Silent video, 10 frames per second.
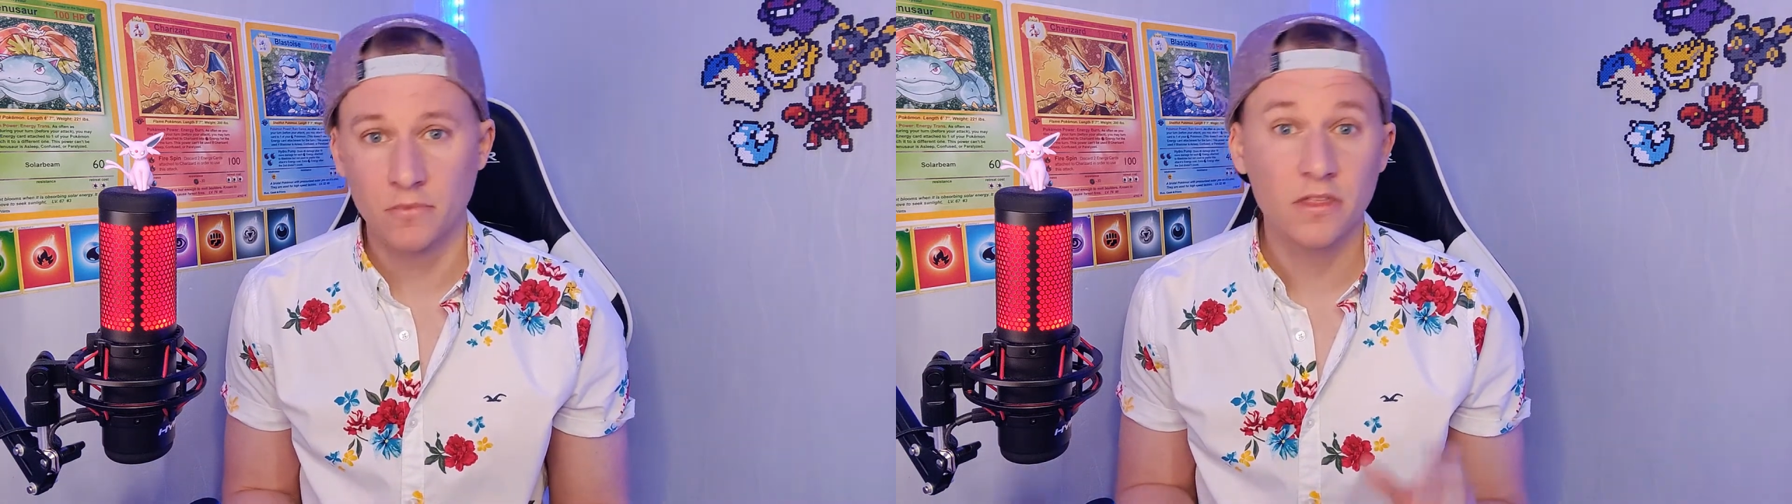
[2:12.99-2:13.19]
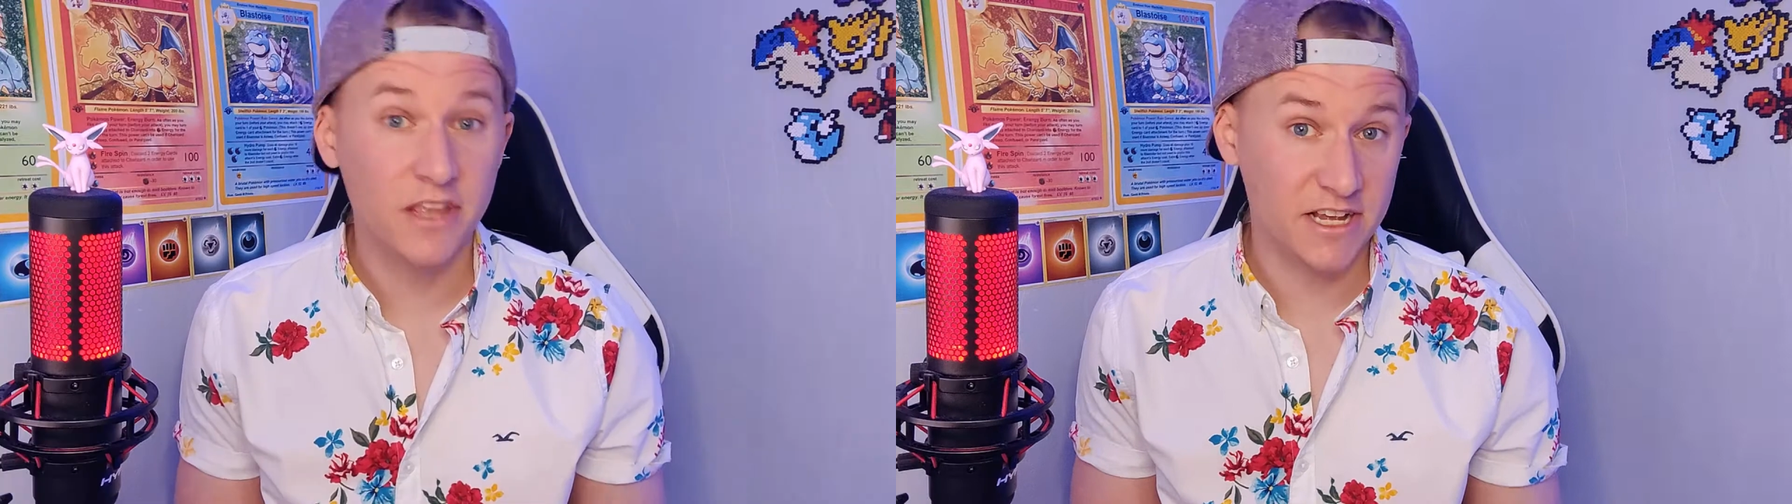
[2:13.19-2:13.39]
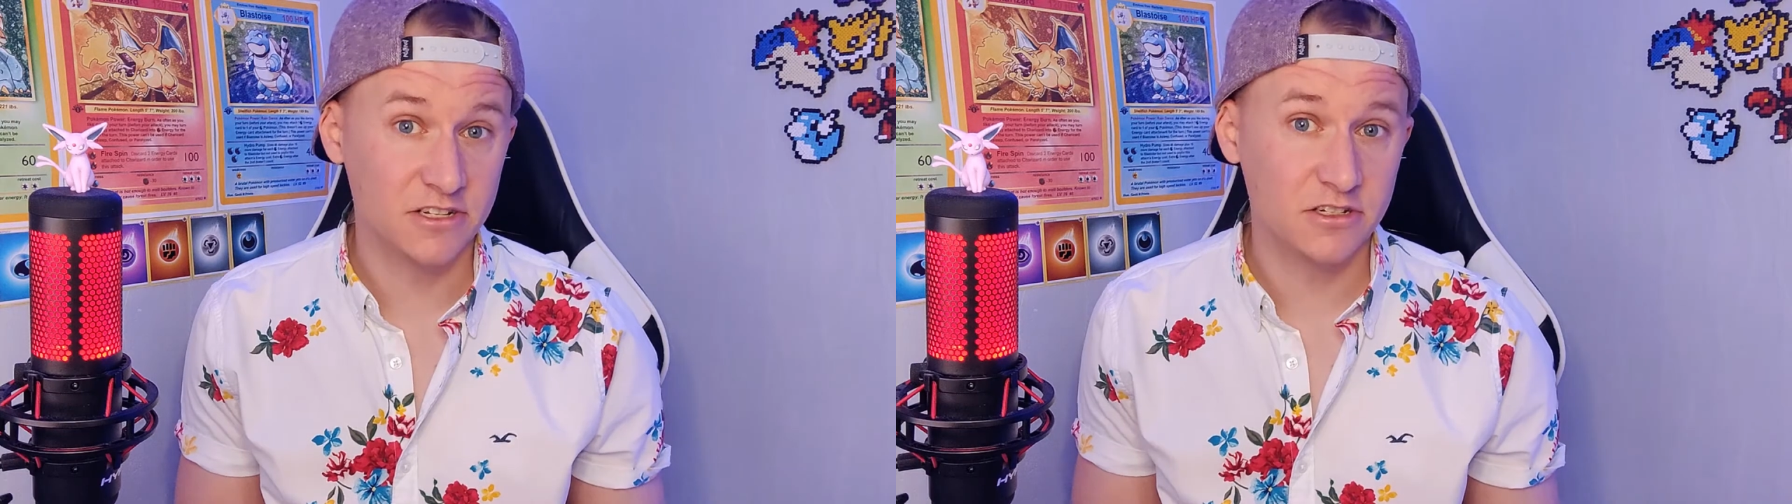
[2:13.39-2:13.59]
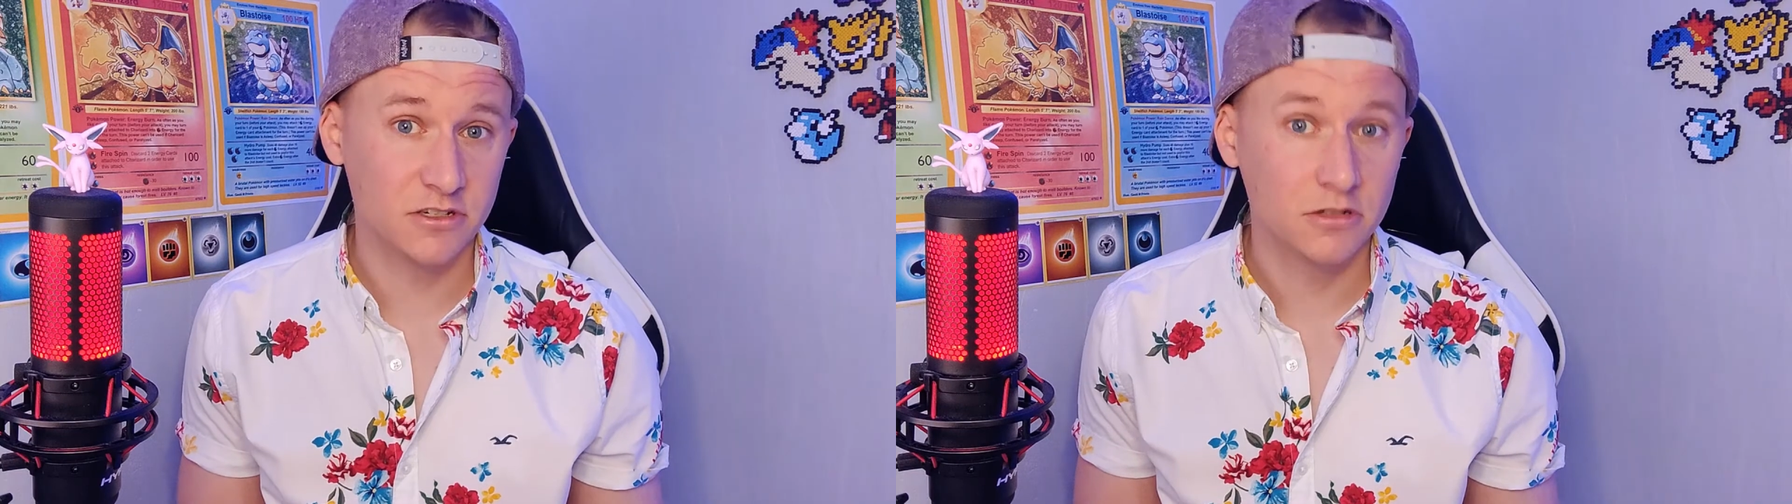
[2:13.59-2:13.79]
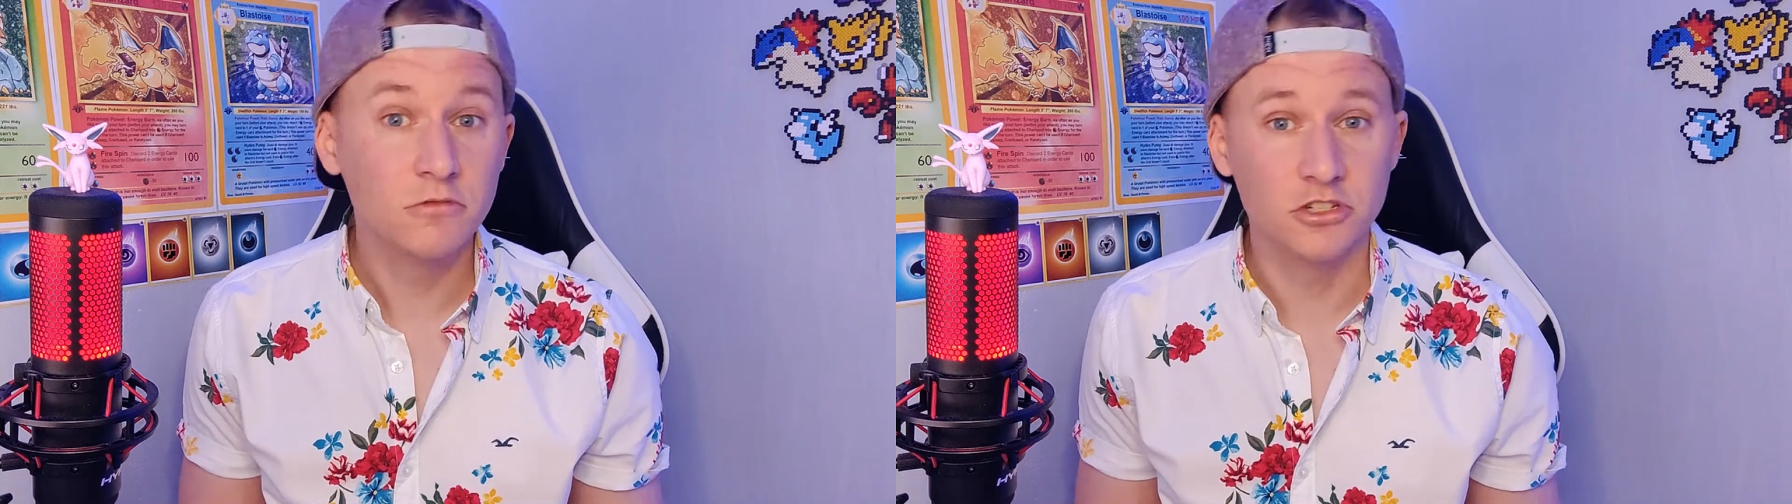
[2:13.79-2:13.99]

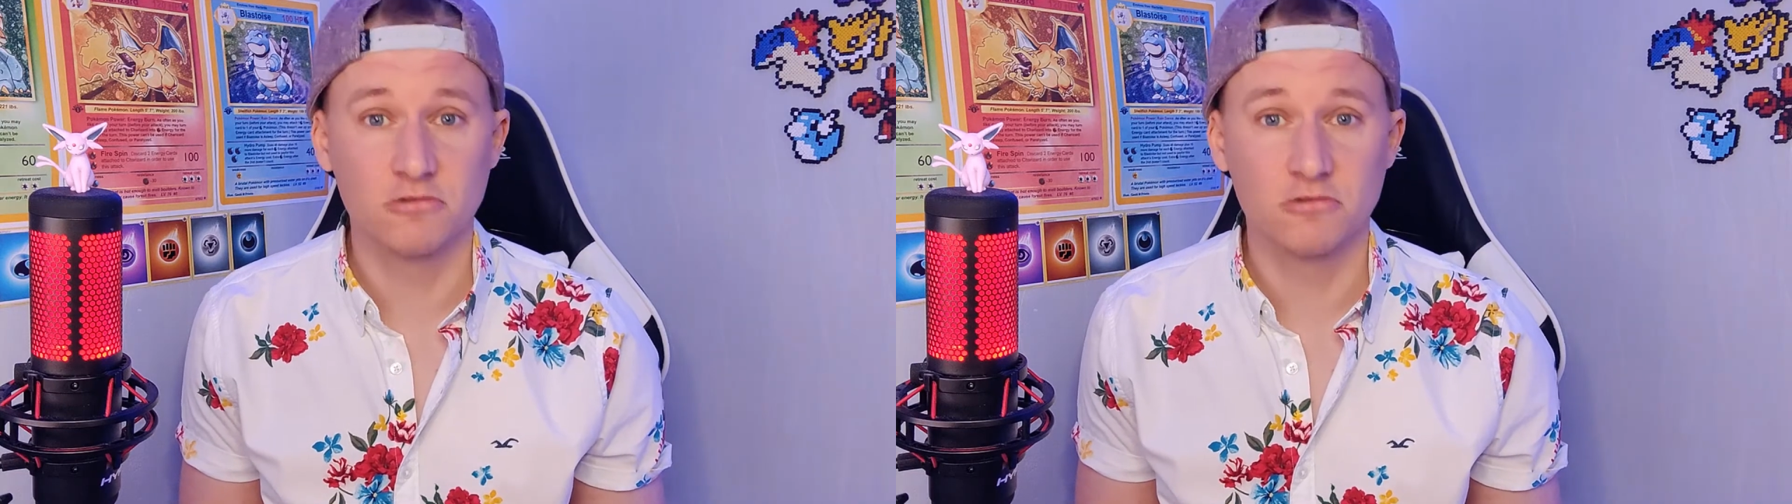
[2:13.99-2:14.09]
This was a